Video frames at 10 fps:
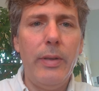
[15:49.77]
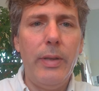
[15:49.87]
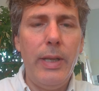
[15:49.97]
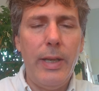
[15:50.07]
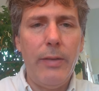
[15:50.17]

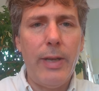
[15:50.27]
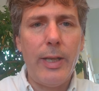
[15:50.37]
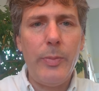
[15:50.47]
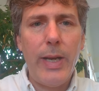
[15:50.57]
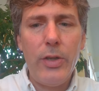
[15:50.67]
that
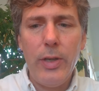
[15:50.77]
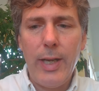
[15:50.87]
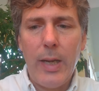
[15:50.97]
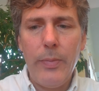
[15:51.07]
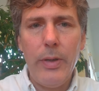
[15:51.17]
expansion to
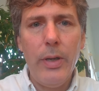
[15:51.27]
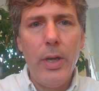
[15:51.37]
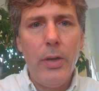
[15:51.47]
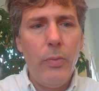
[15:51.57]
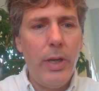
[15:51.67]
happen,
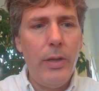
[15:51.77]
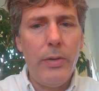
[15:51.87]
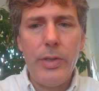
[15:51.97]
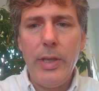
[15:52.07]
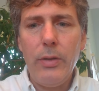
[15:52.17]
we could
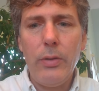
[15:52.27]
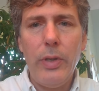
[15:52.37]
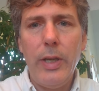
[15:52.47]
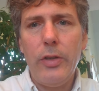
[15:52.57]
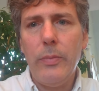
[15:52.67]
use single
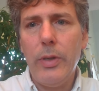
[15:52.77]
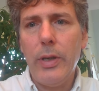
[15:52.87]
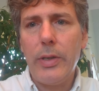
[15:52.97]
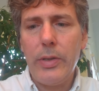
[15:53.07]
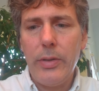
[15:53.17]
quotation
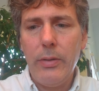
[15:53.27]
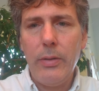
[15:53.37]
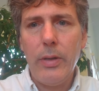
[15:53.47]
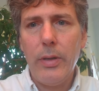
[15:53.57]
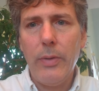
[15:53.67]
marks
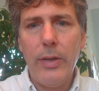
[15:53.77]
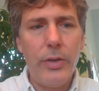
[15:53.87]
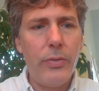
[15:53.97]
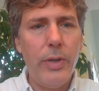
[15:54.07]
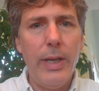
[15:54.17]
around the
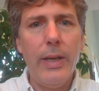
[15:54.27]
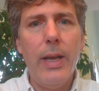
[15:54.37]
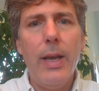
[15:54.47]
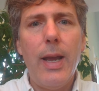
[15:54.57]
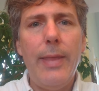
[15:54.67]
string,
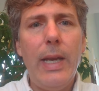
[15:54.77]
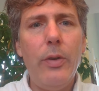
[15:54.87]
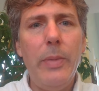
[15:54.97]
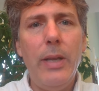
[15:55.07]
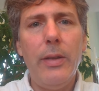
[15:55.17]
and that
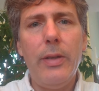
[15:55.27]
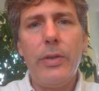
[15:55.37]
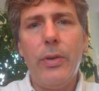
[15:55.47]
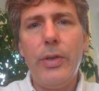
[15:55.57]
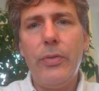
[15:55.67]
would mean that this
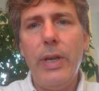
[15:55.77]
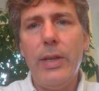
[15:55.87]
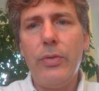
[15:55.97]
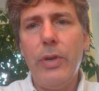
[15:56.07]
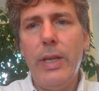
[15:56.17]
whole string
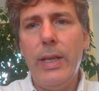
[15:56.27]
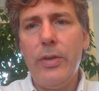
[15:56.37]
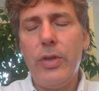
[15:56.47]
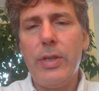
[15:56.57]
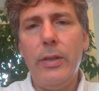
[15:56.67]
is treated as
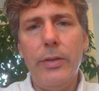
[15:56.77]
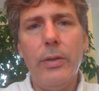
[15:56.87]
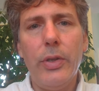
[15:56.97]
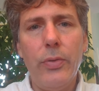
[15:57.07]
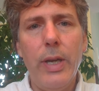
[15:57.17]
just a literal
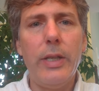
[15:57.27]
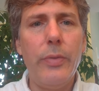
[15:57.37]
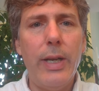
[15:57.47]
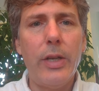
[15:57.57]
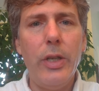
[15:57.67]
string. So
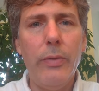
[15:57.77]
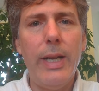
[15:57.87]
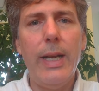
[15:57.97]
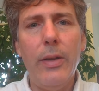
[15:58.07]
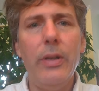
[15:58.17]
we'd actually write
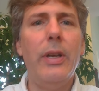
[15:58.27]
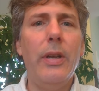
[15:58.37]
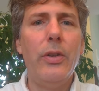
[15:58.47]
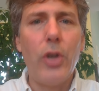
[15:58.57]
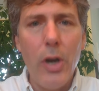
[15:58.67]
out
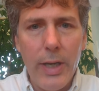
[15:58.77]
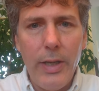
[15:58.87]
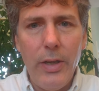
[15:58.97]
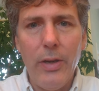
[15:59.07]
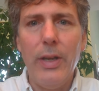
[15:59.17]
target
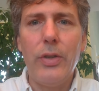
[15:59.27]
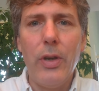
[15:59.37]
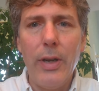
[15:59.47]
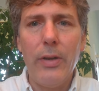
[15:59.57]
year and target